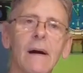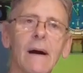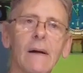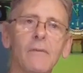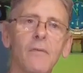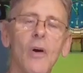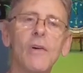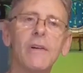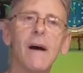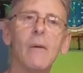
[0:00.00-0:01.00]
and
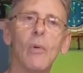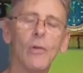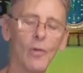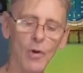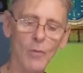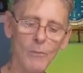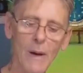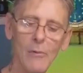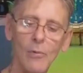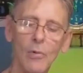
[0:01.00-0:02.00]
find out what the gun
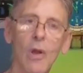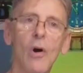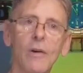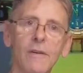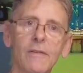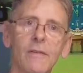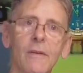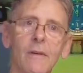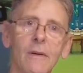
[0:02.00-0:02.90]
barrel likes,